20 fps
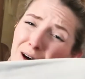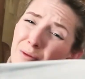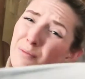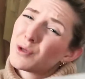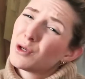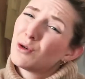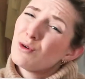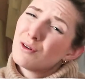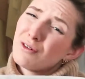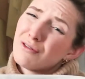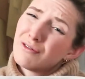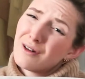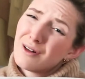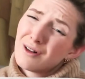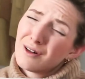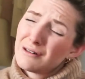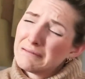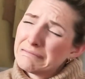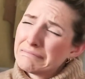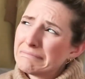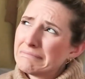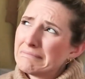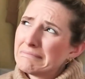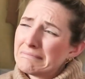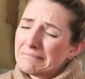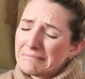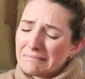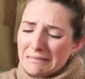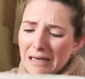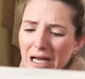beautiful.
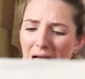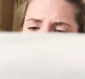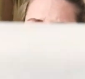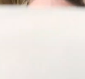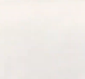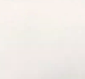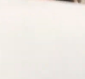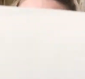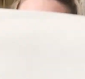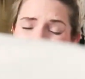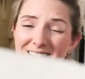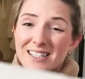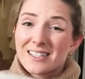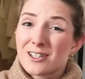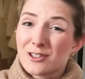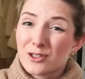So this is a